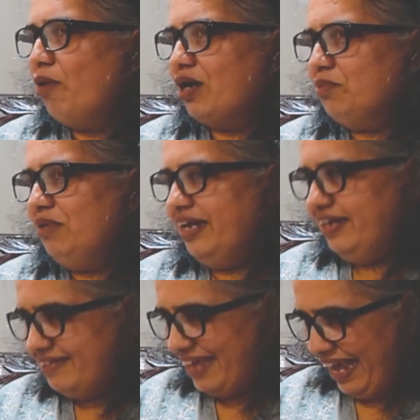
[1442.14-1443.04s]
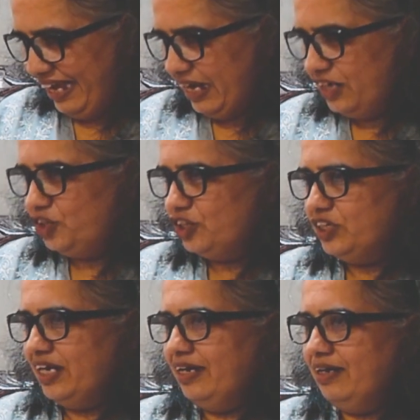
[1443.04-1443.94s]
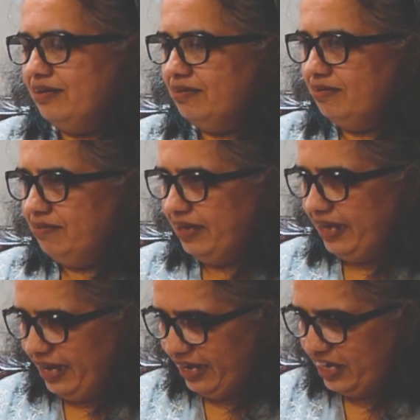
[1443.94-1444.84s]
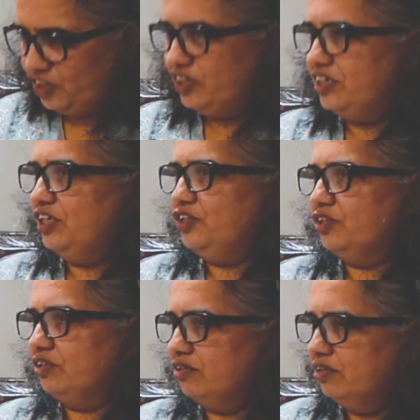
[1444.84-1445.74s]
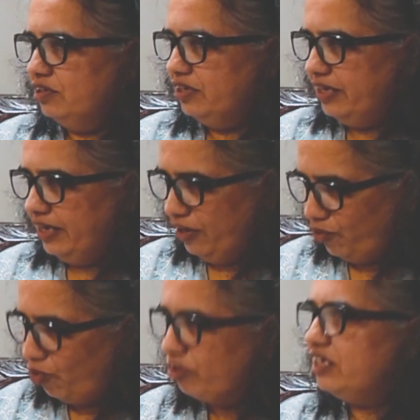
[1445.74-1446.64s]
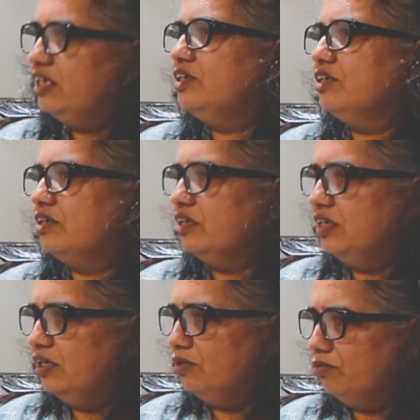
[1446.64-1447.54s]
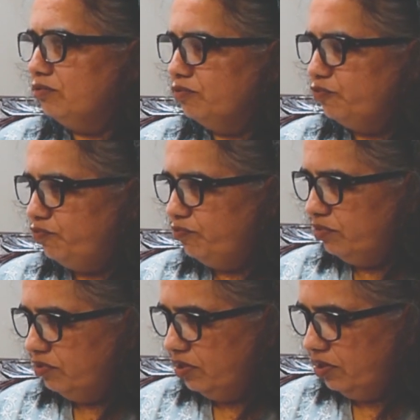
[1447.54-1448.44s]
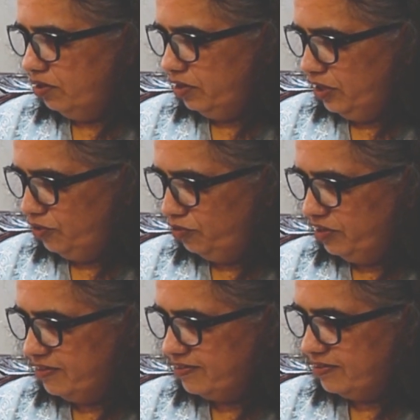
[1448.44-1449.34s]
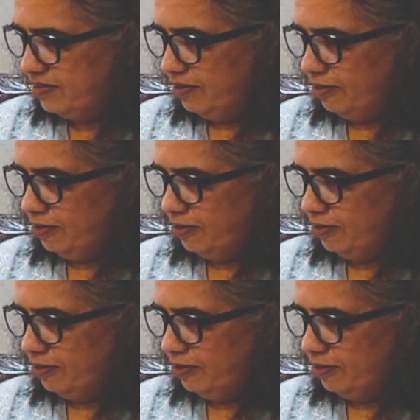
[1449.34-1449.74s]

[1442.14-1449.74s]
Bottom line is engage the child, engage the teacher, enroll the teacher into this